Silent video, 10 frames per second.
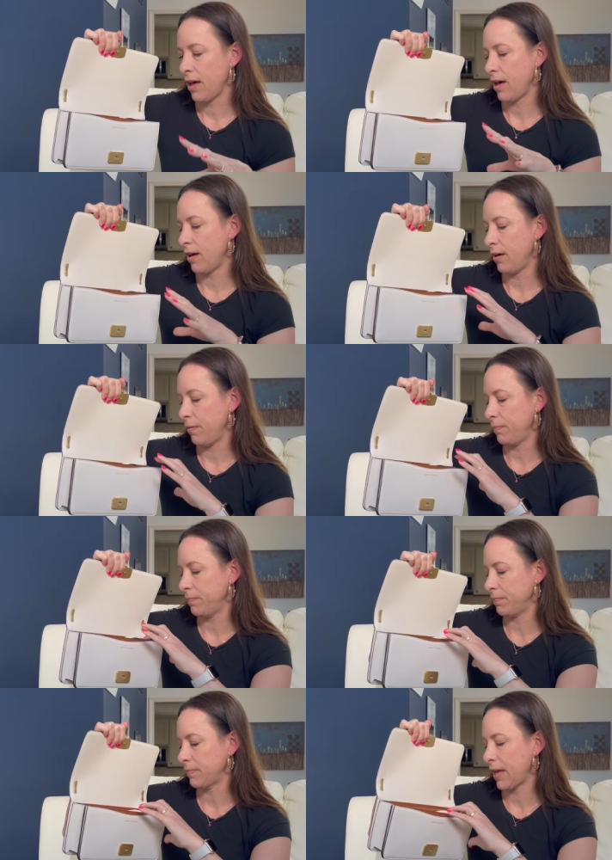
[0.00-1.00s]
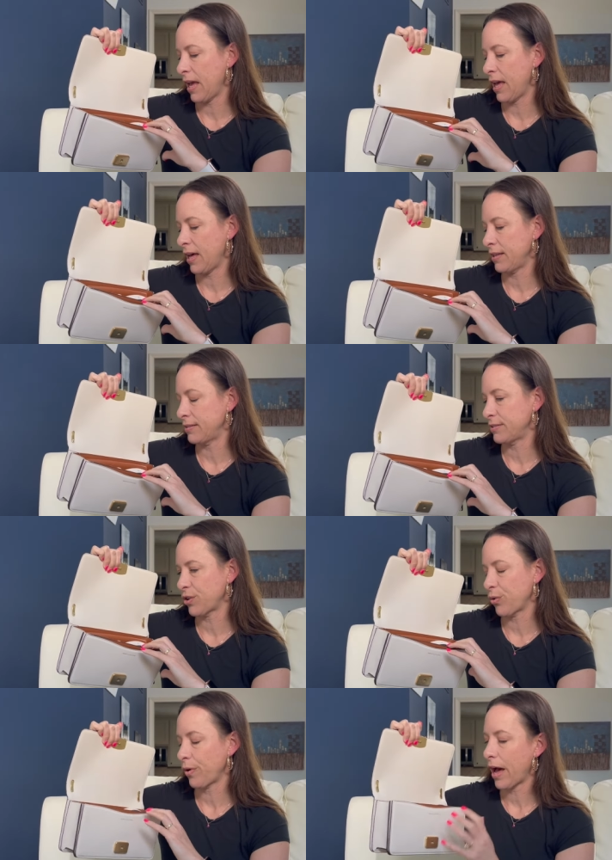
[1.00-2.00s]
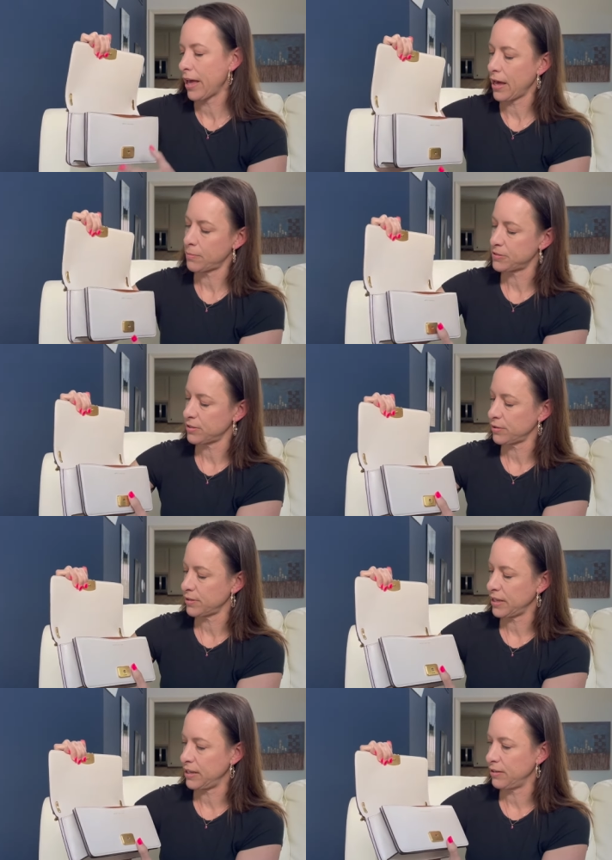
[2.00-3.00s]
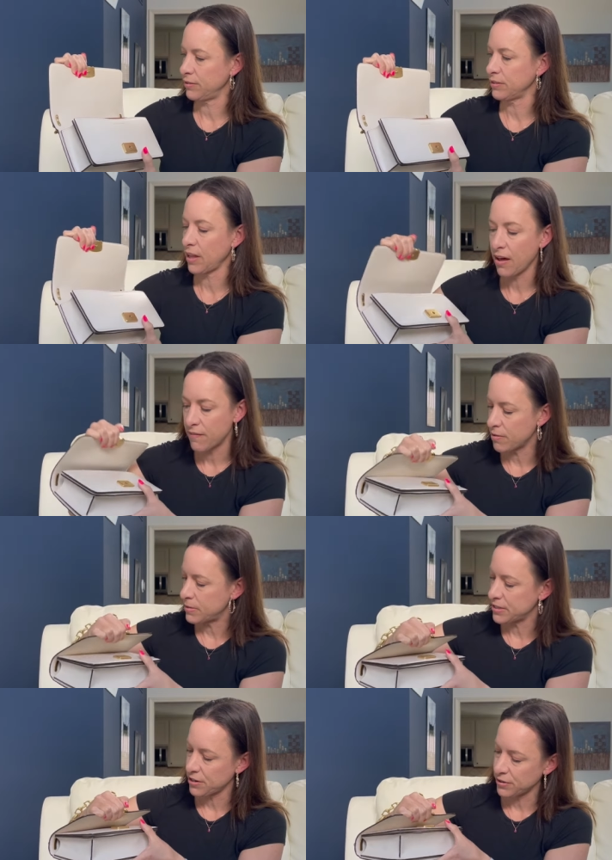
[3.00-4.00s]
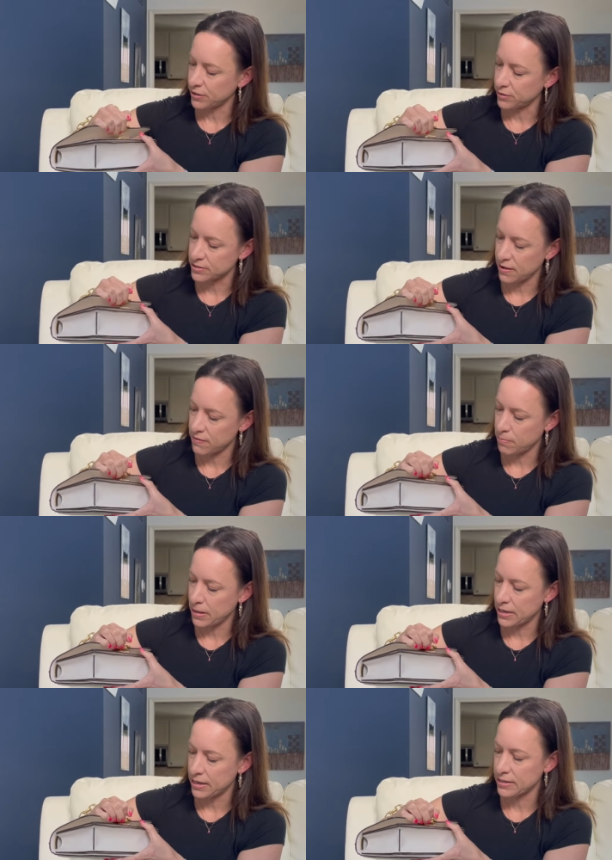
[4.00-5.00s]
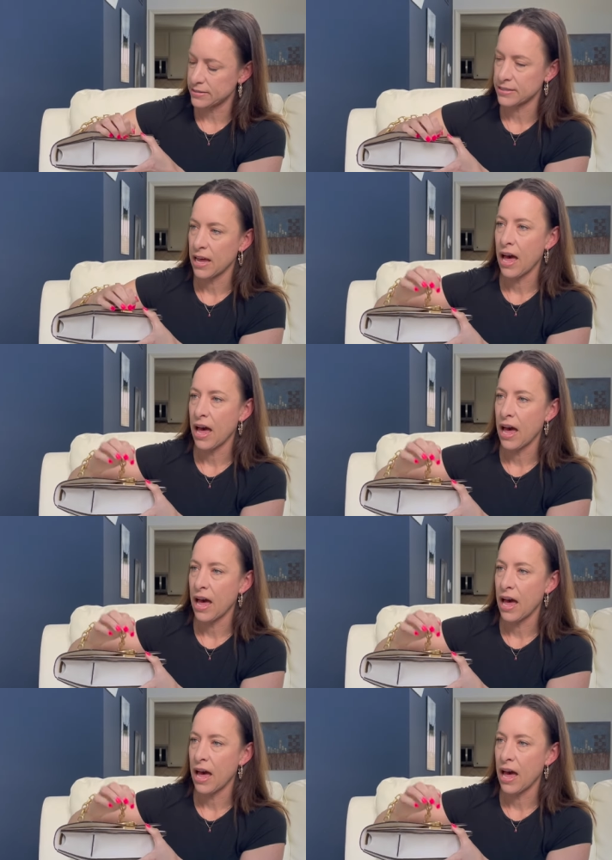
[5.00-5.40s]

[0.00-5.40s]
Um, and so I absolutely love the materials of the Bandits.